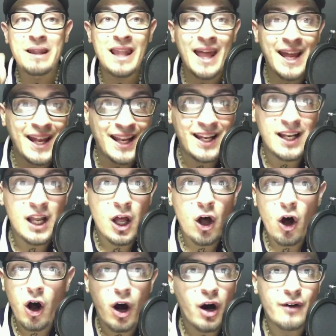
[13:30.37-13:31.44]
Such
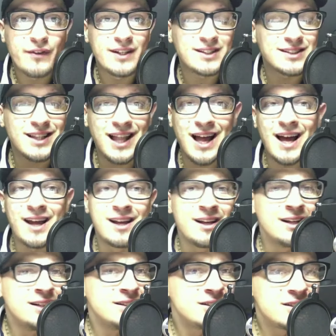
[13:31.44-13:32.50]
a, such a creep
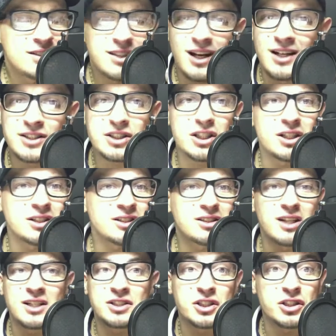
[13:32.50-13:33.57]
scumbag shit. That should
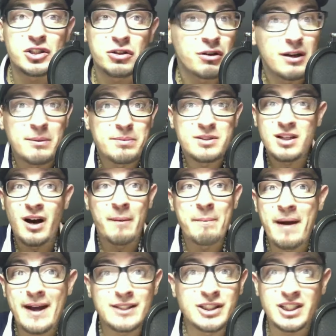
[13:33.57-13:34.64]
just prove to people
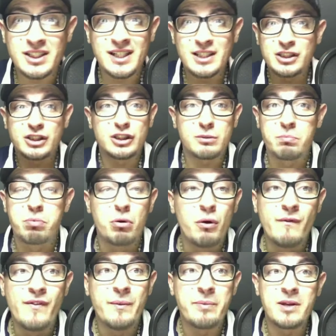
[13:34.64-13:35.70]
what type of dude he is.
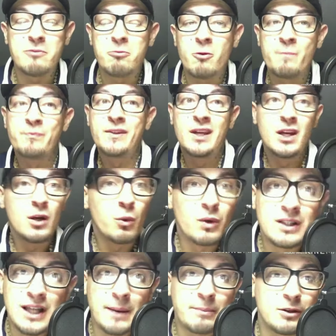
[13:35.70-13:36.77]
But I know you people in his
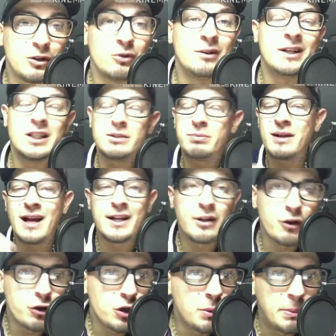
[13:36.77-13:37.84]
cult are
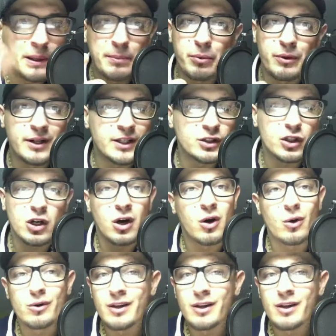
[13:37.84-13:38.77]
gonna, I'm not even